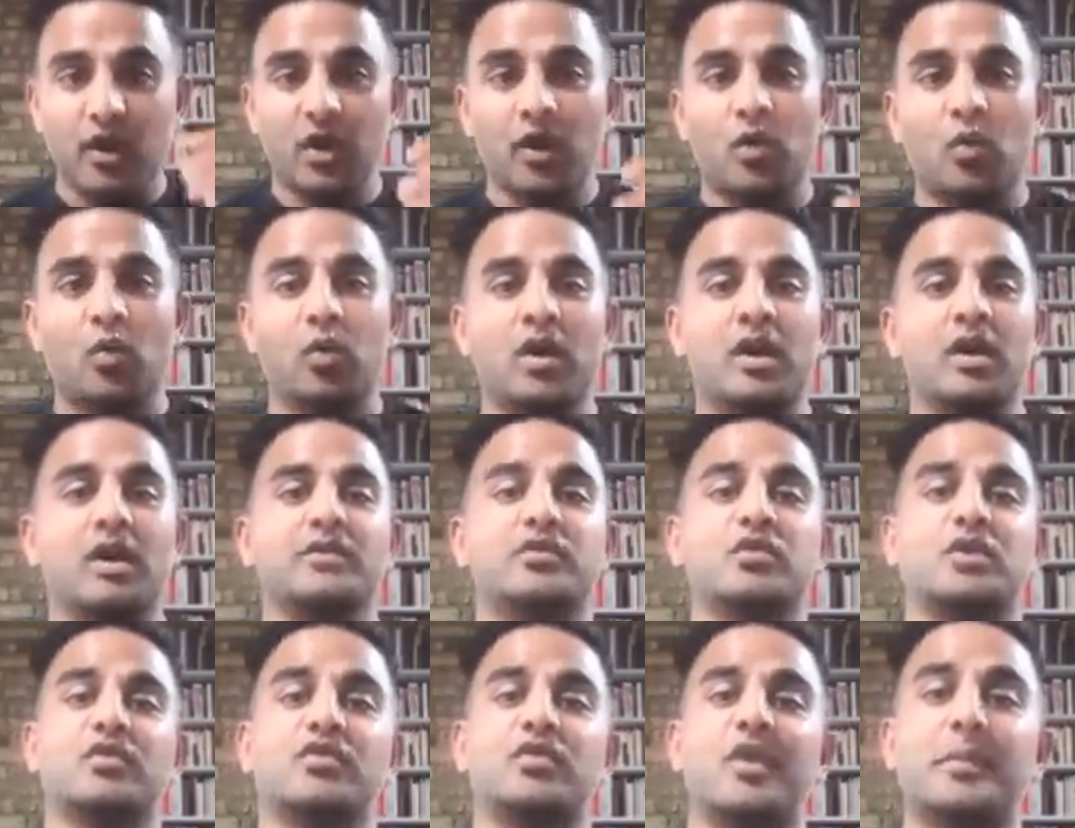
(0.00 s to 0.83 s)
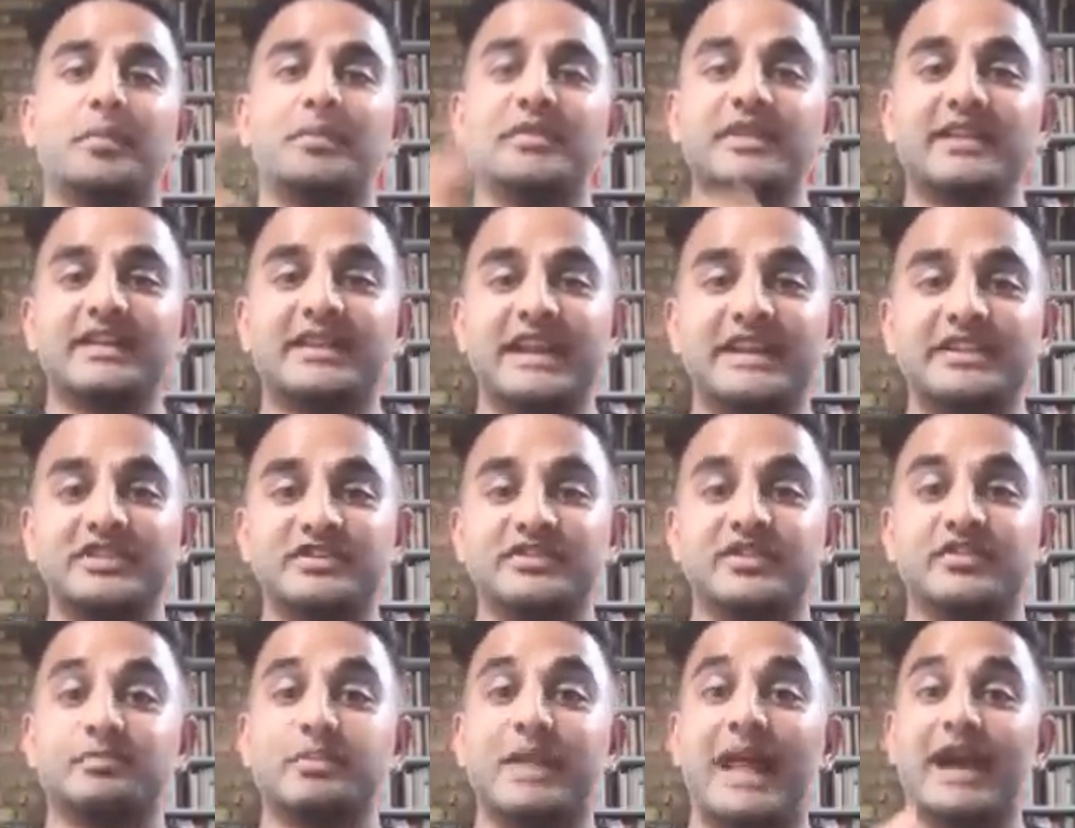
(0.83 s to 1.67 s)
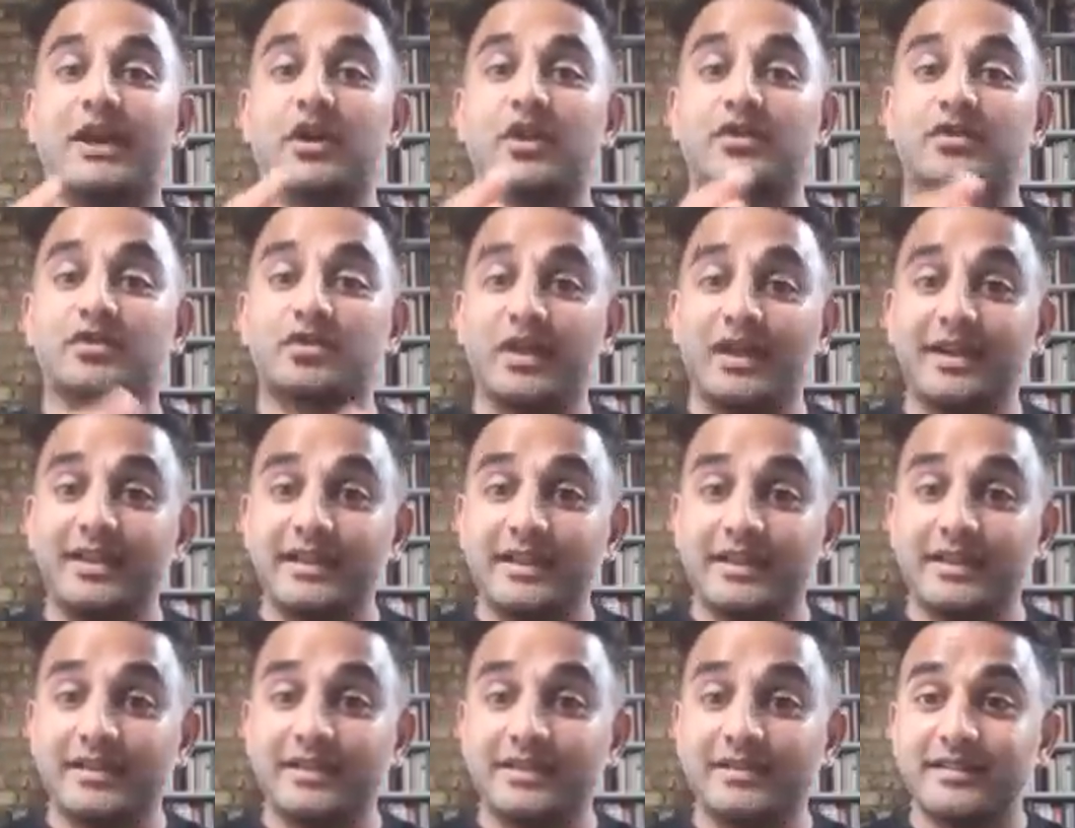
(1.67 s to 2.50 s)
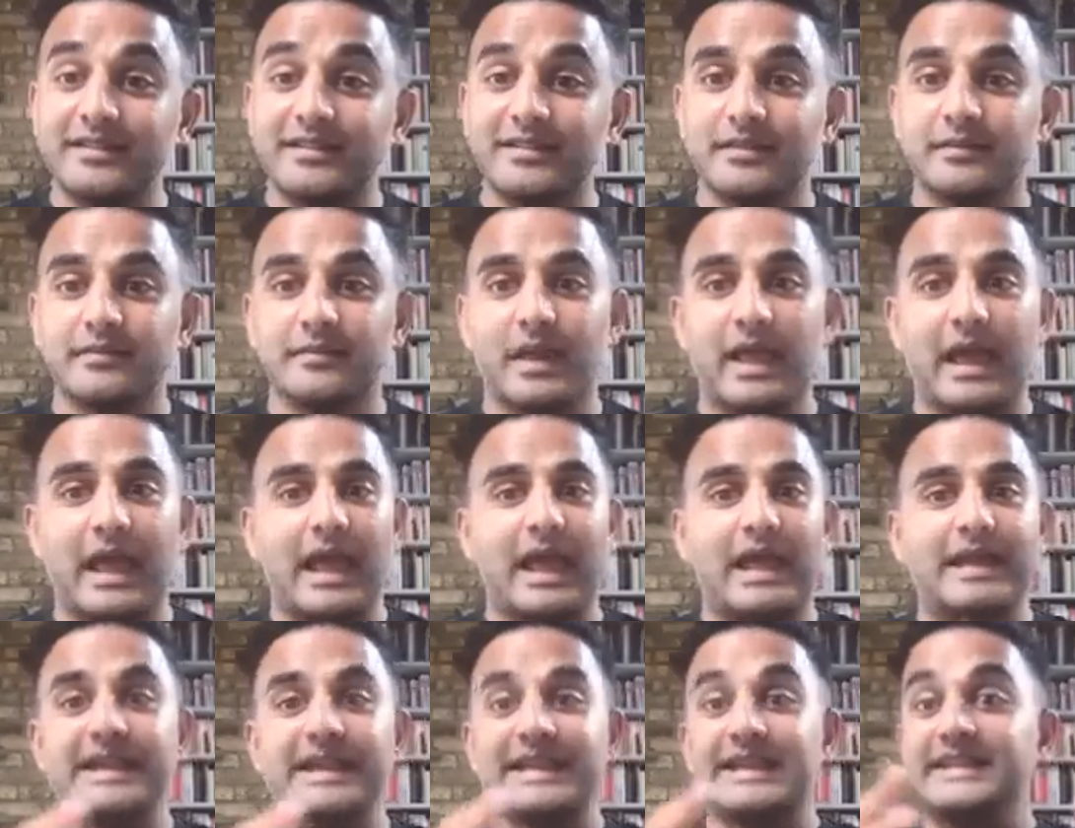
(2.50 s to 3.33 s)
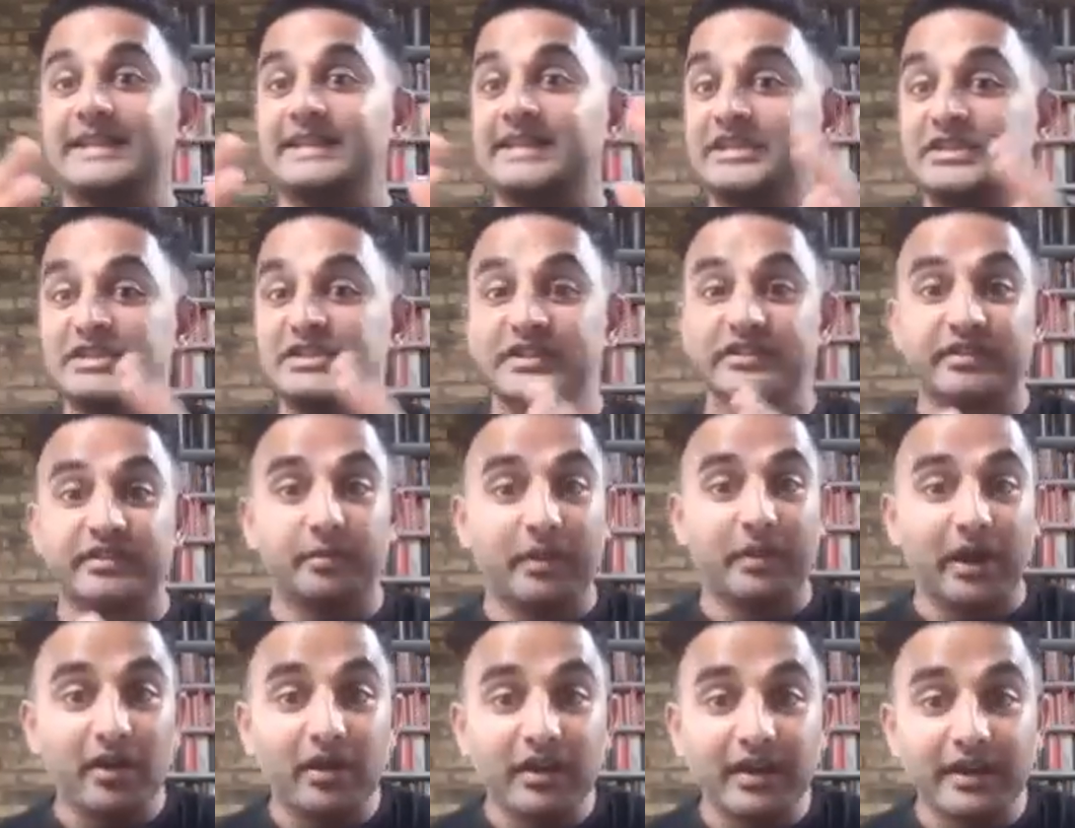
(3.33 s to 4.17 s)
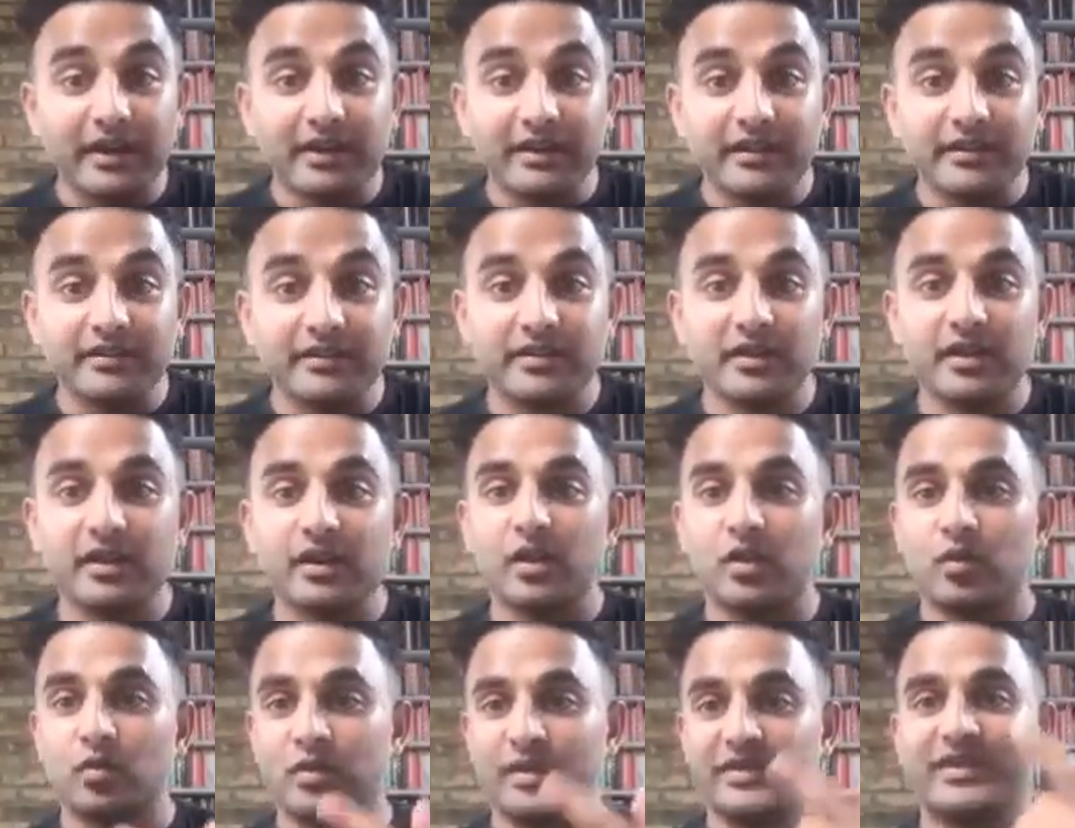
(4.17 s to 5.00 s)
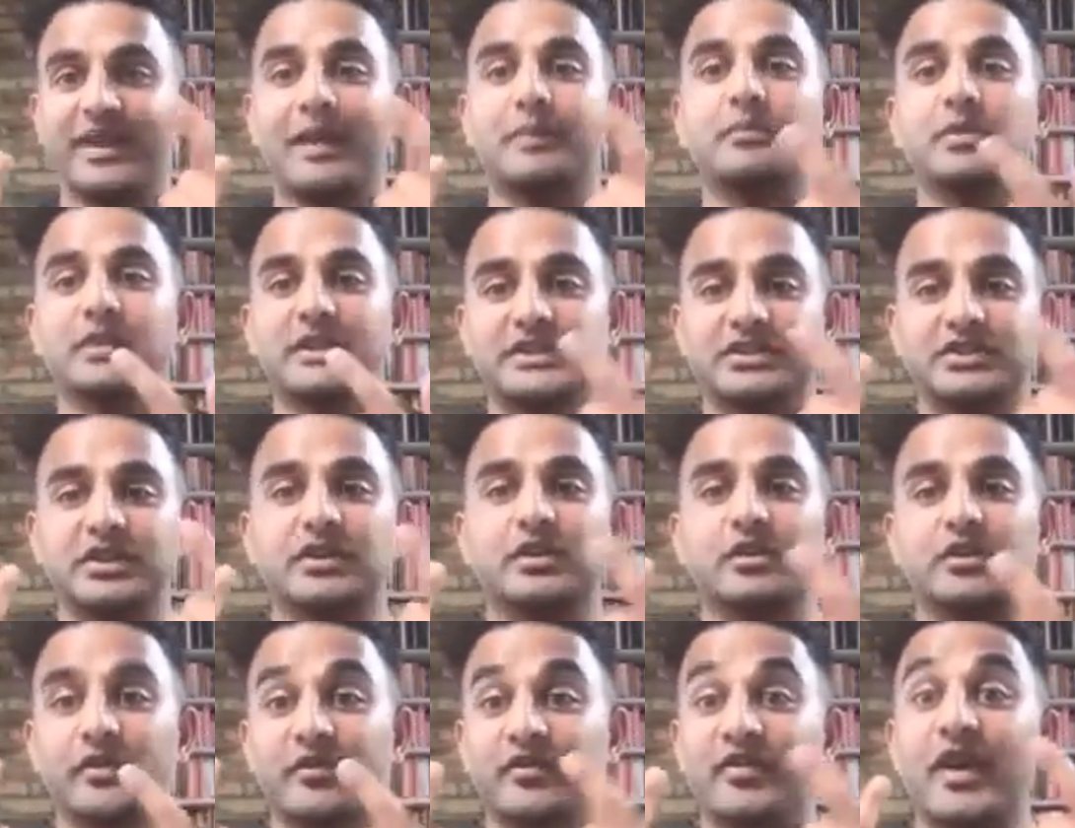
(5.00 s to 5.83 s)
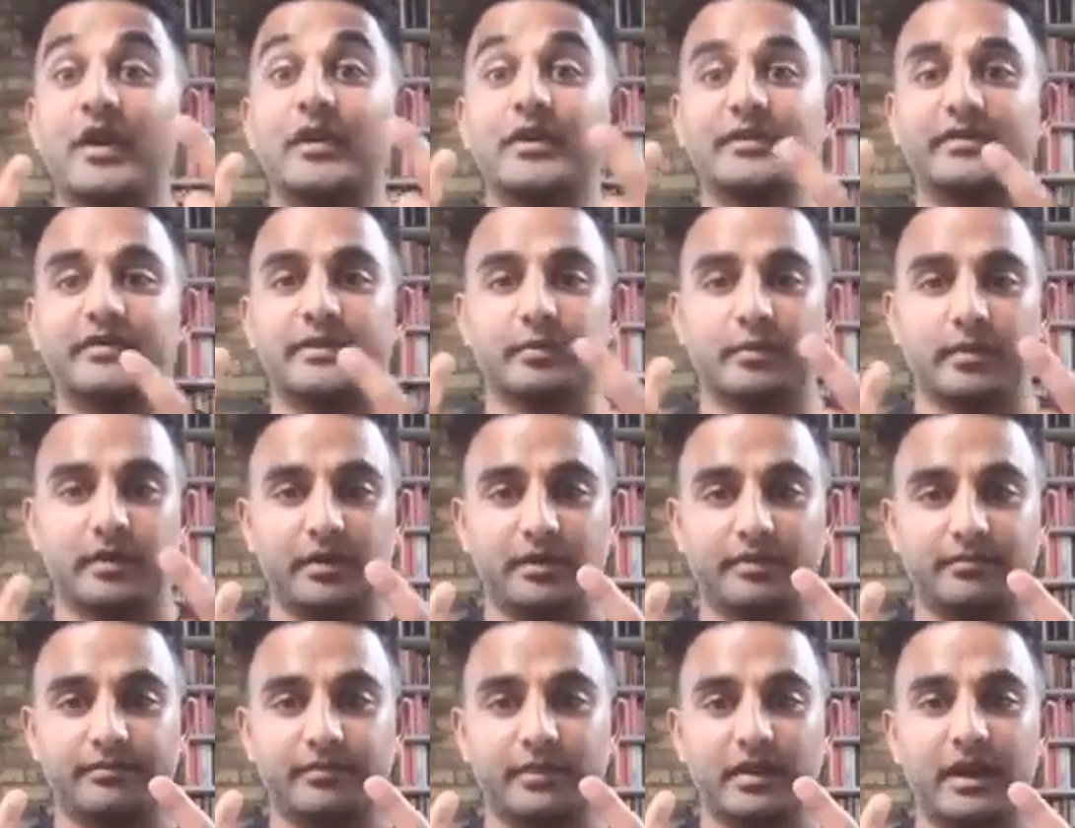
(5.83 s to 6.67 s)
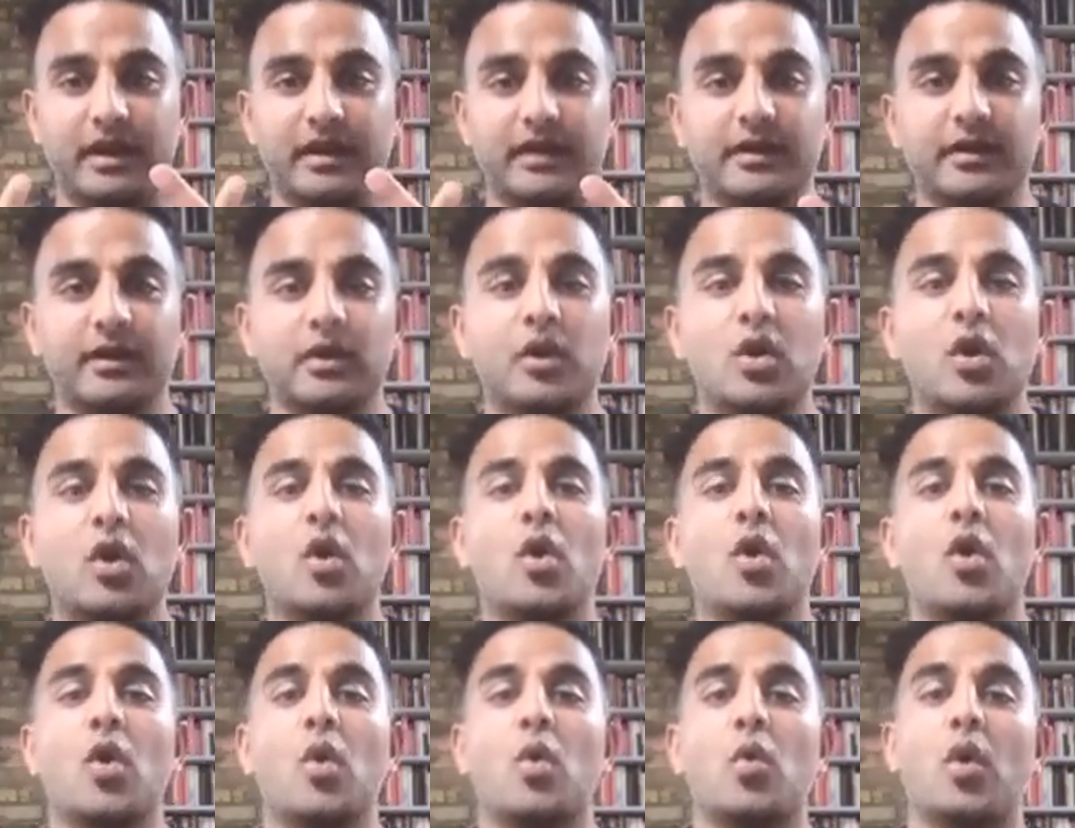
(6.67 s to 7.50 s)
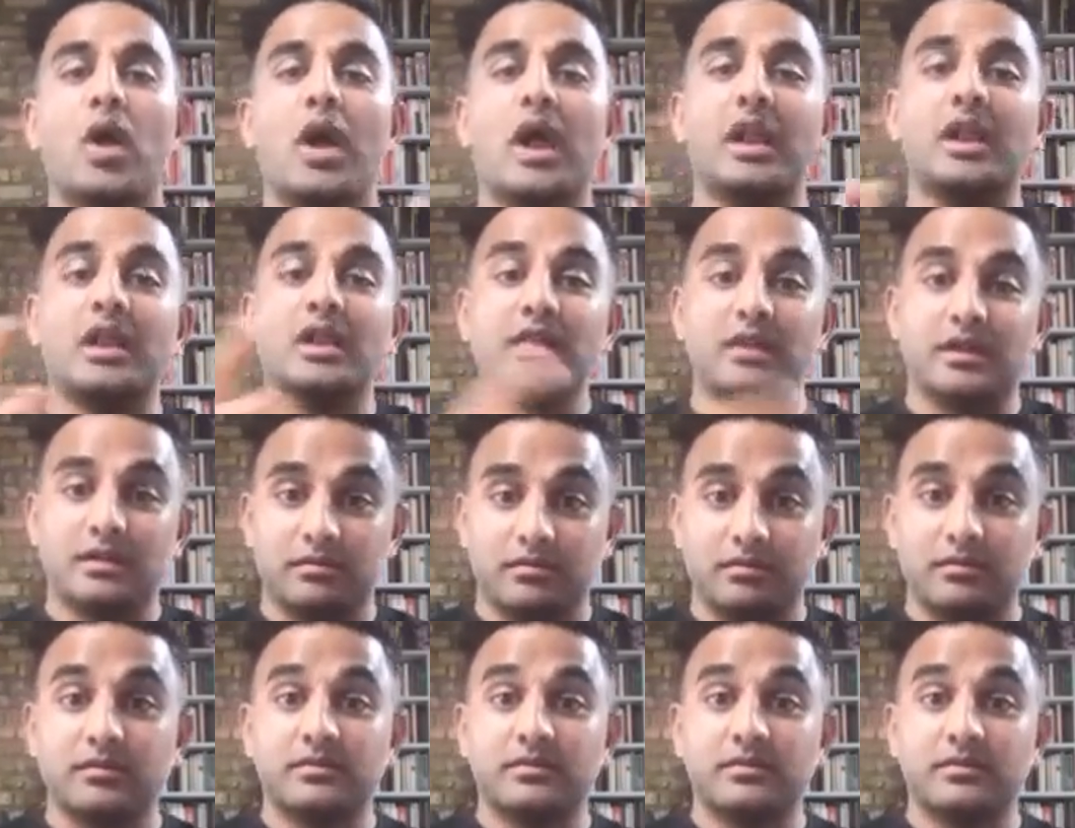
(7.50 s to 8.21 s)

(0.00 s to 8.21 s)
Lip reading: Where sort of representations of Black Australians and indigenous Americans resemble each other. They're very similar, right? While,